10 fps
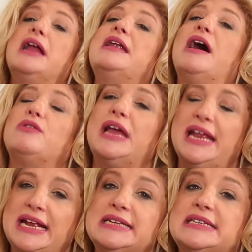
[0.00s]
Now,
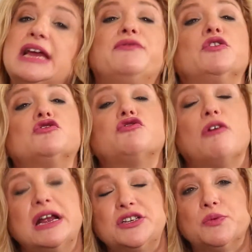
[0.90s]
ladies, if you're
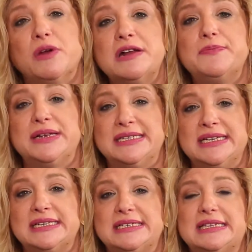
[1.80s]
trying to run a
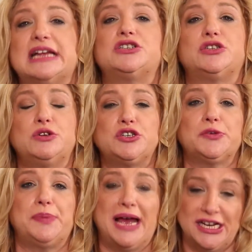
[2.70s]
business that suits
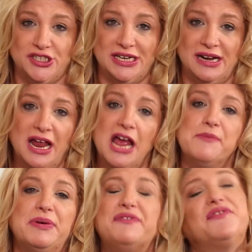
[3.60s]
your passion,
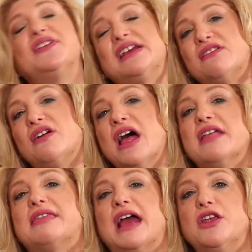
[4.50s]
but feel
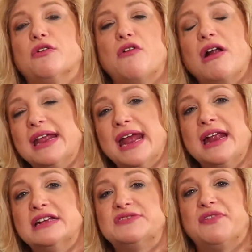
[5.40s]
that you're not
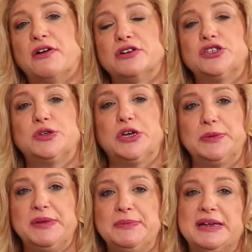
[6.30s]
getting as far as you
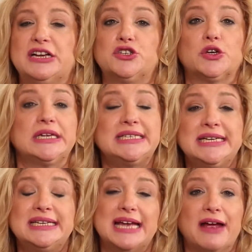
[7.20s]
could be because you're
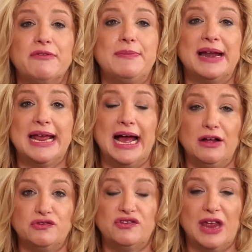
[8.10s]
listening to everybody
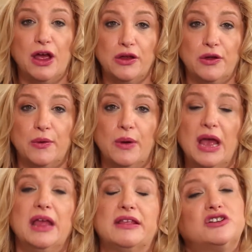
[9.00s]
else tell you
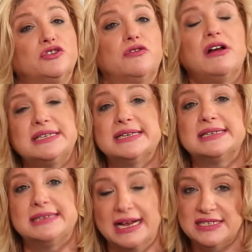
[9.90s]
that you're not
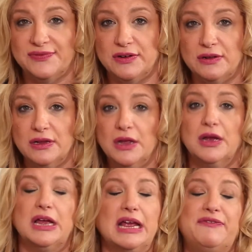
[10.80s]
successful,
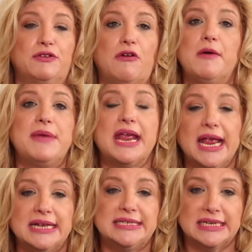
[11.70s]
if you're not
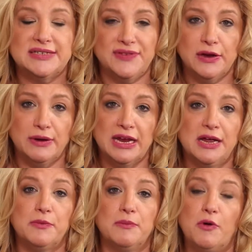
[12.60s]
making a six-figure
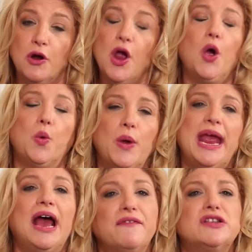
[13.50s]
income or more,
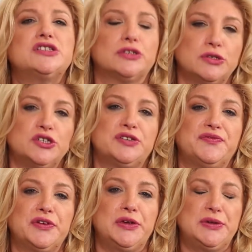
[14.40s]
we have the
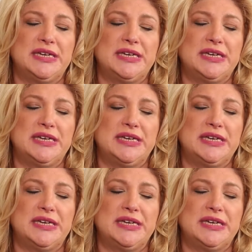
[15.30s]
solution for you